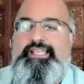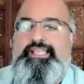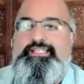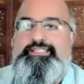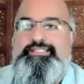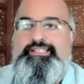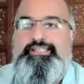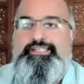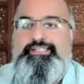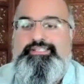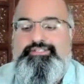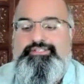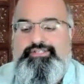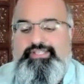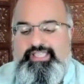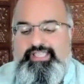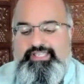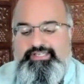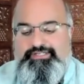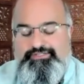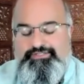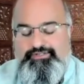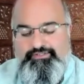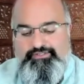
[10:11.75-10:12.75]
as an
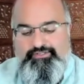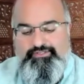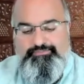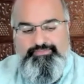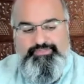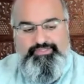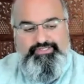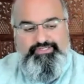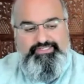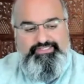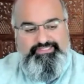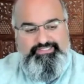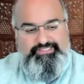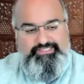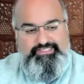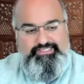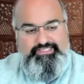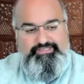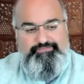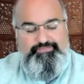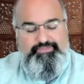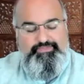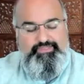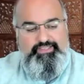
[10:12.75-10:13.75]
educational
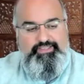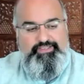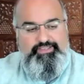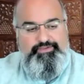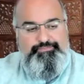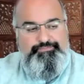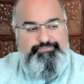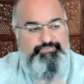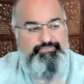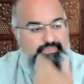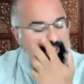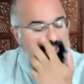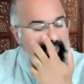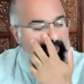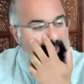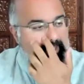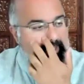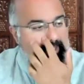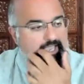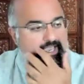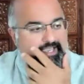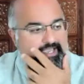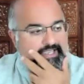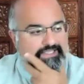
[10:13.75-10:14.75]
community,
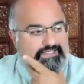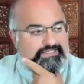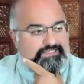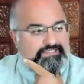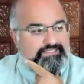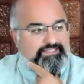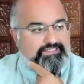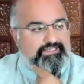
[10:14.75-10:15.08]
and